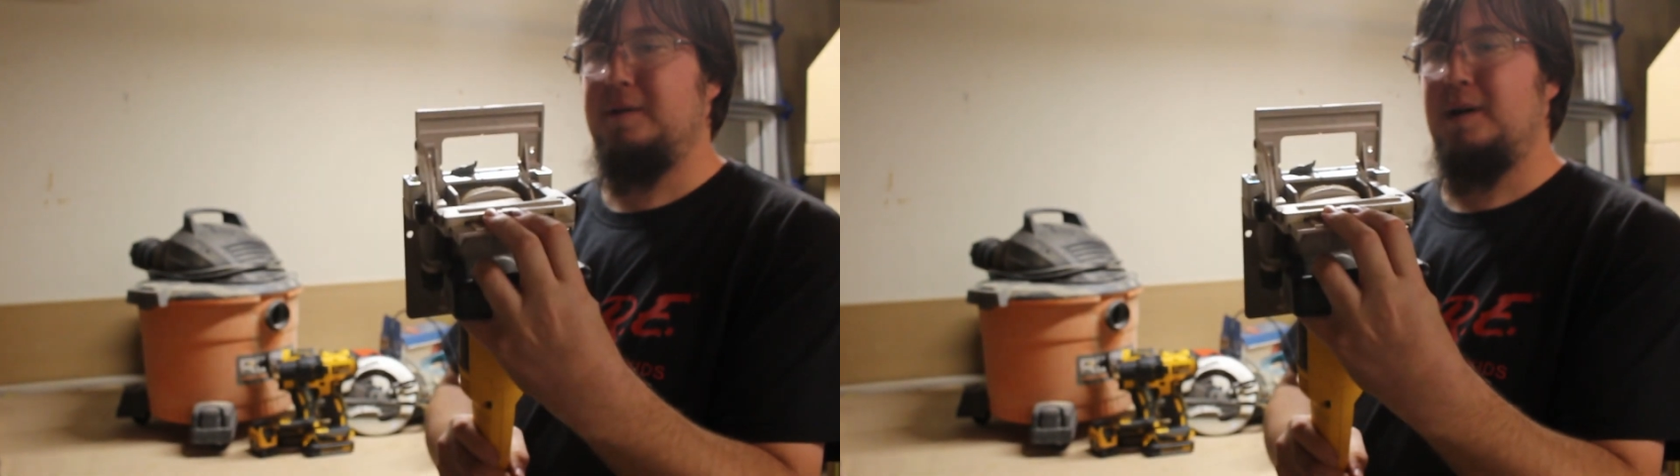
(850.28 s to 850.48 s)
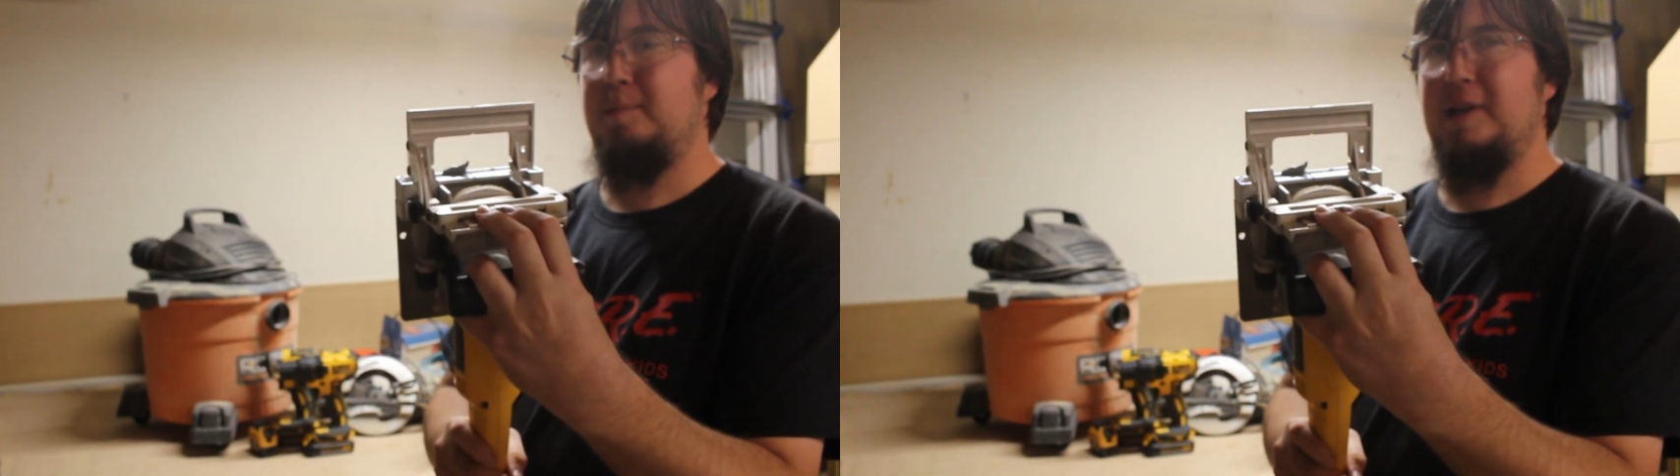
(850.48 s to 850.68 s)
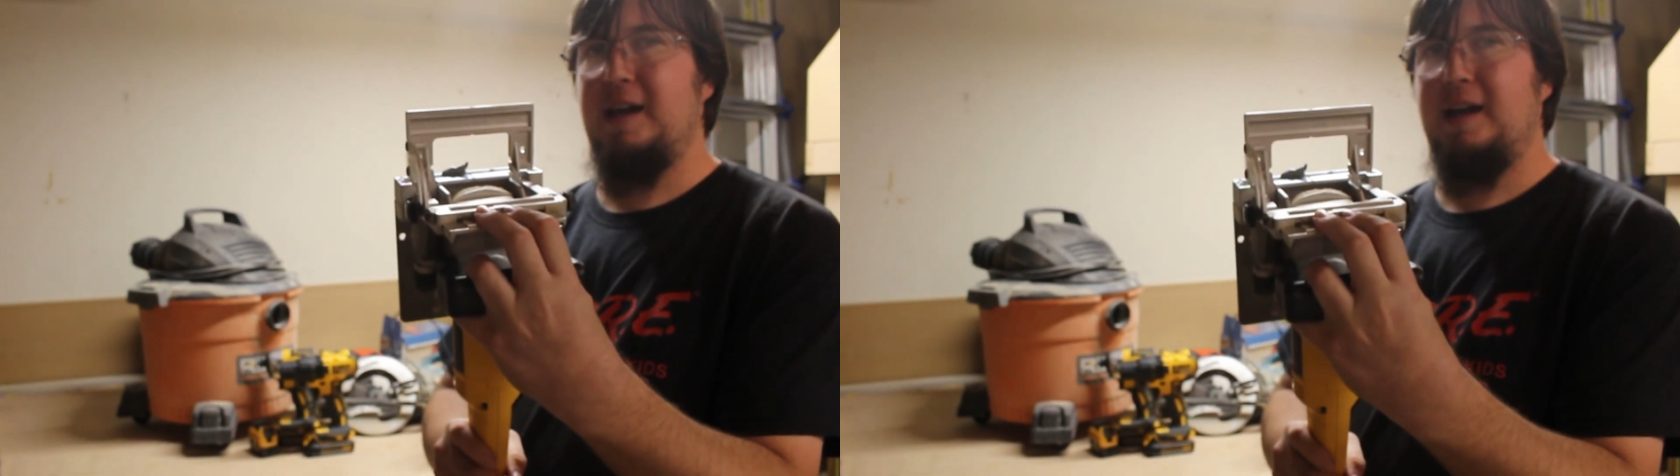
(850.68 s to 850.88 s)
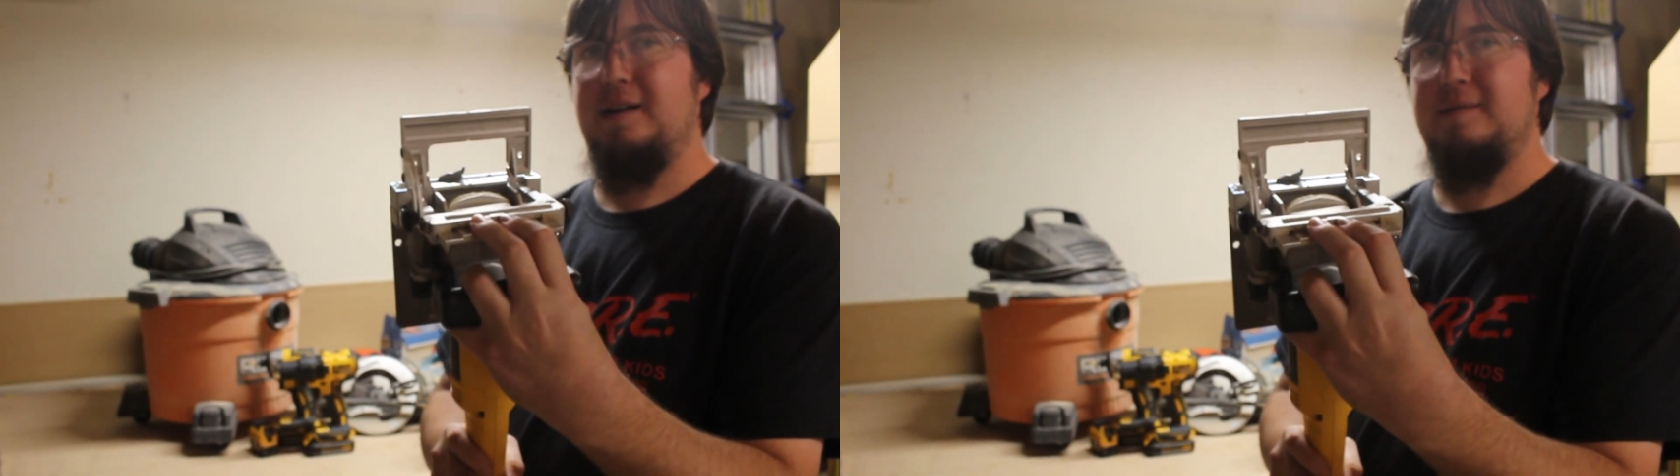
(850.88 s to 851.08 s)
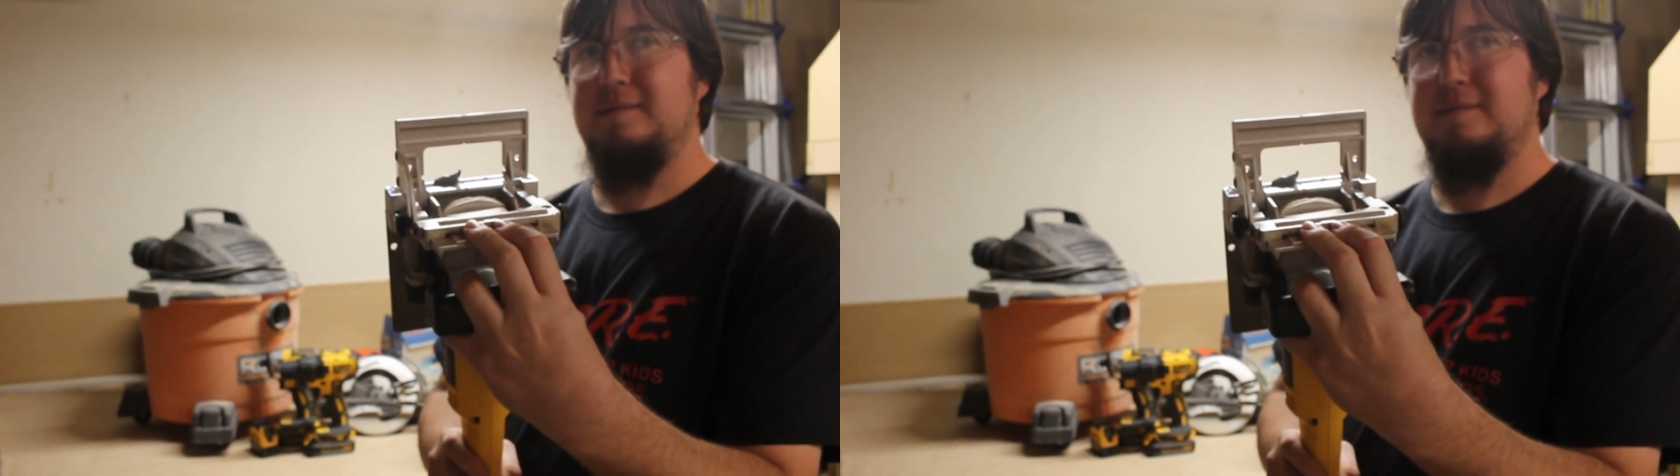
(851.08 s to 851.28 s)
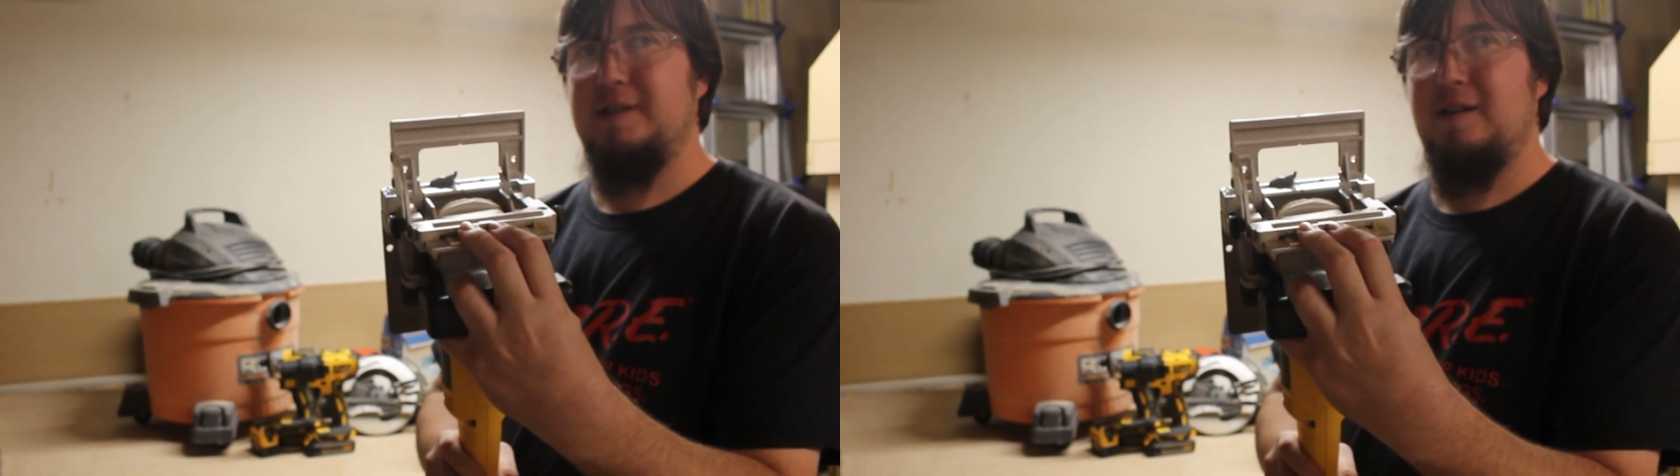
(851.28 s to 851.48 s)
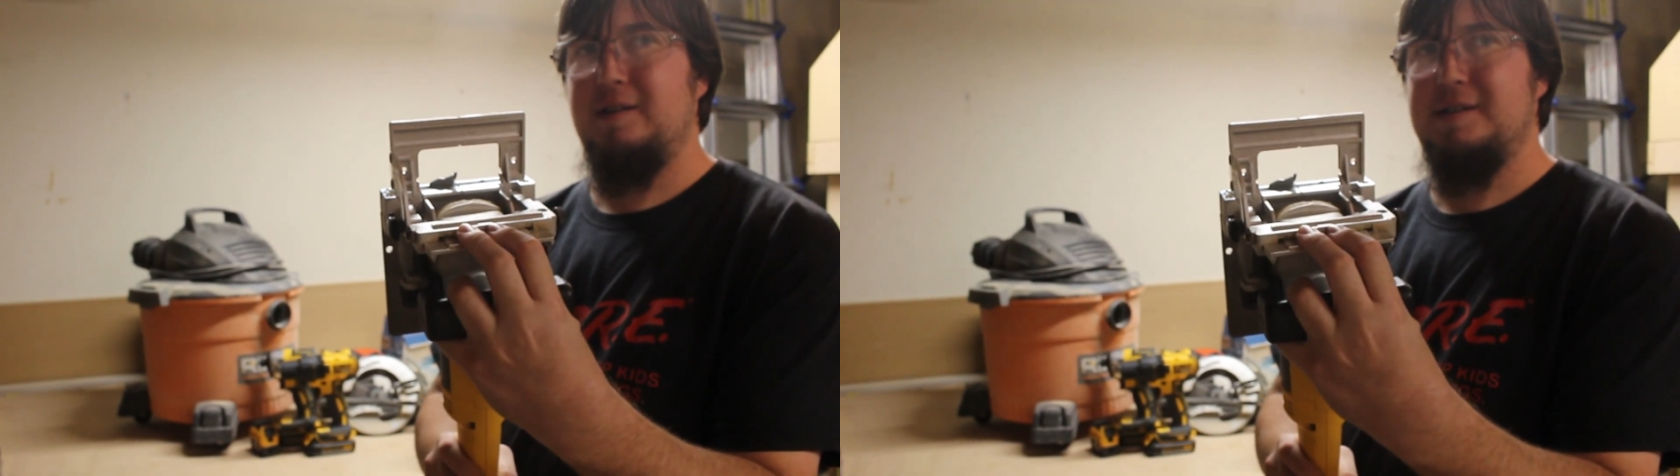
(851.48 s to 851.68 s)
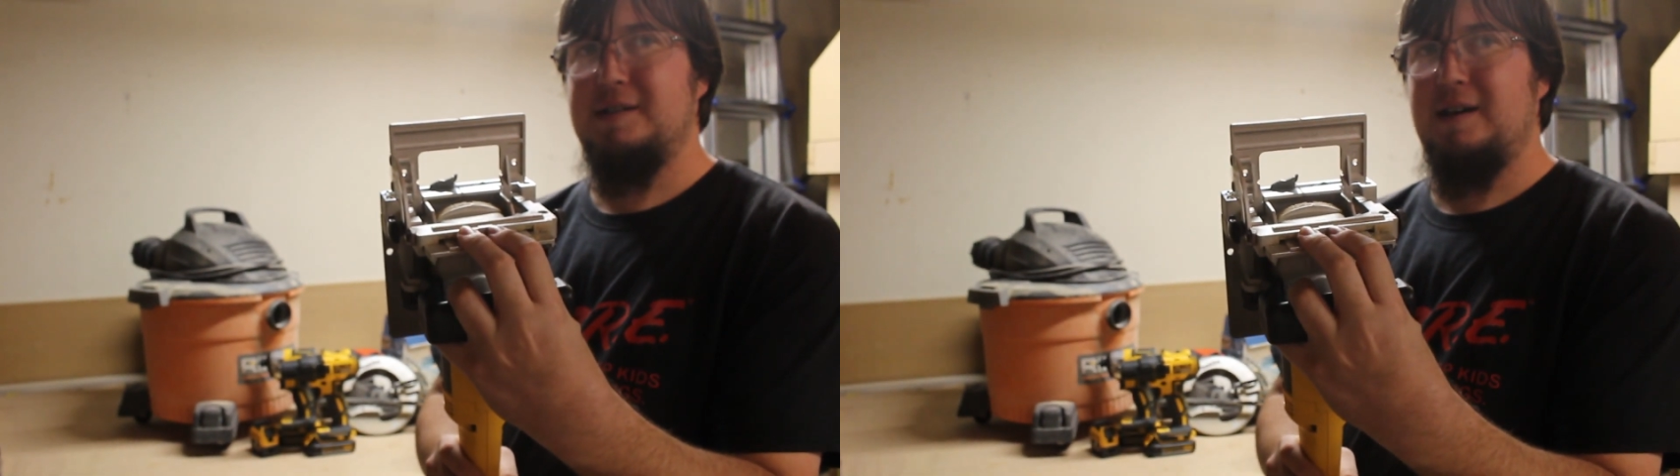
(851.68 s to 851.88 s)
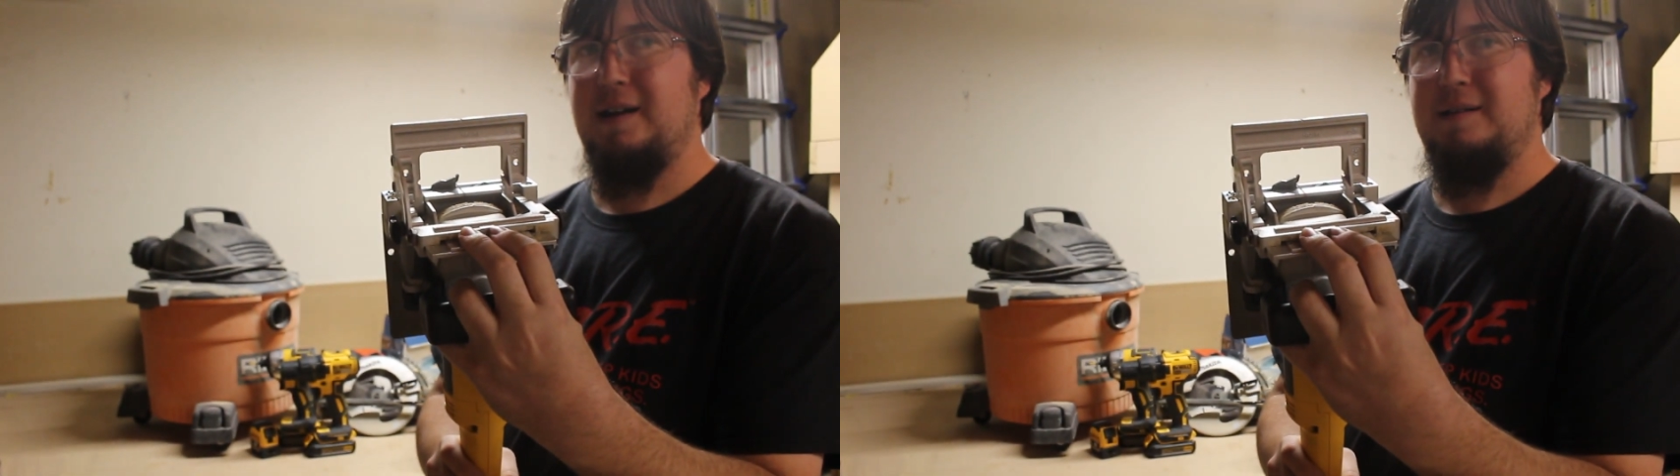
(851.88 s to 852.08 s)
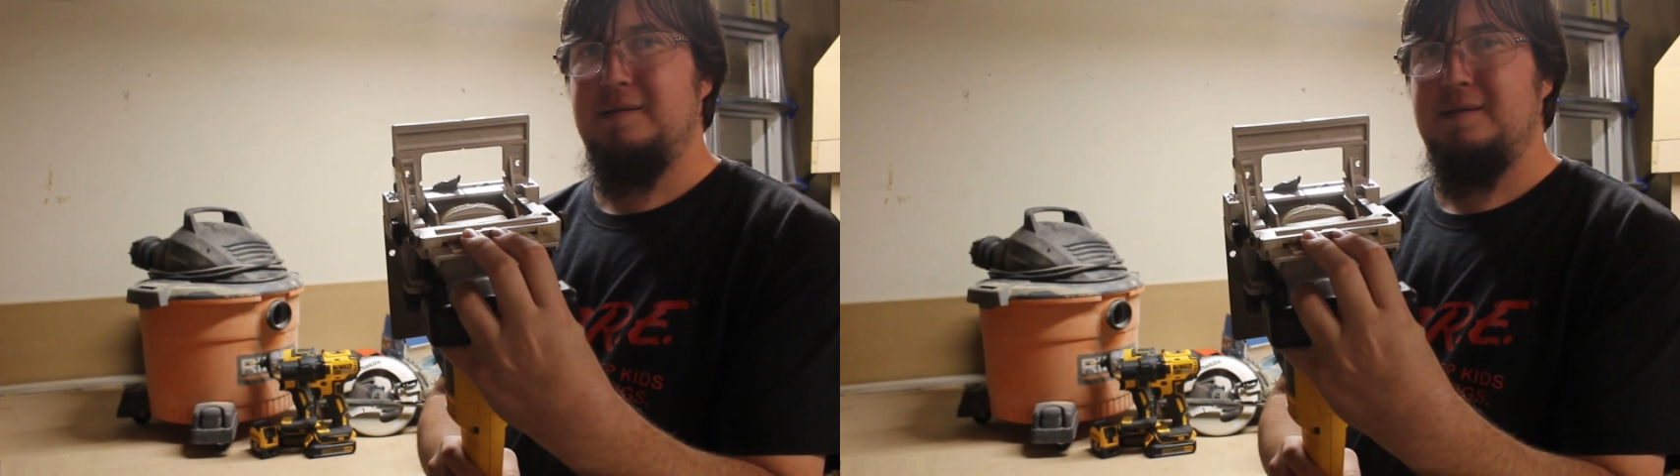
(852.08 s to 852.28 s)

a blade down inside,